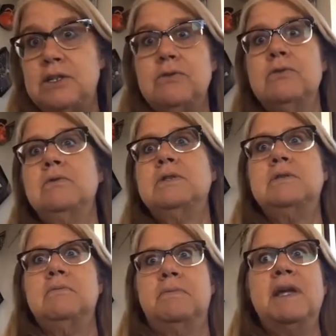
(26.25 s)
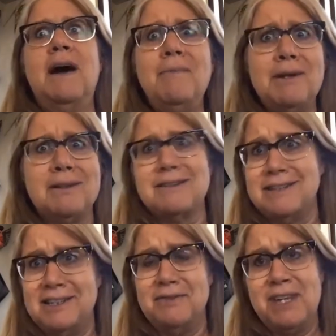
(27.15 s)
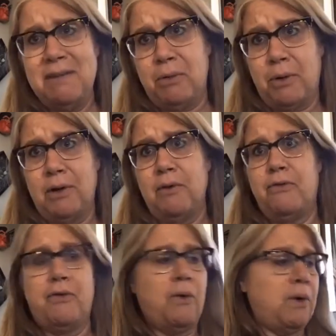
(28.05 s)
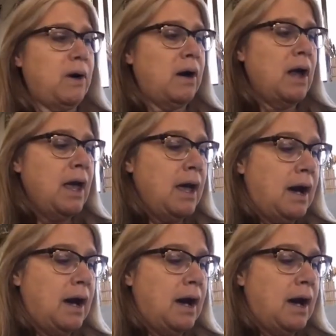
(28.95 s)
become an alternative keyboard for a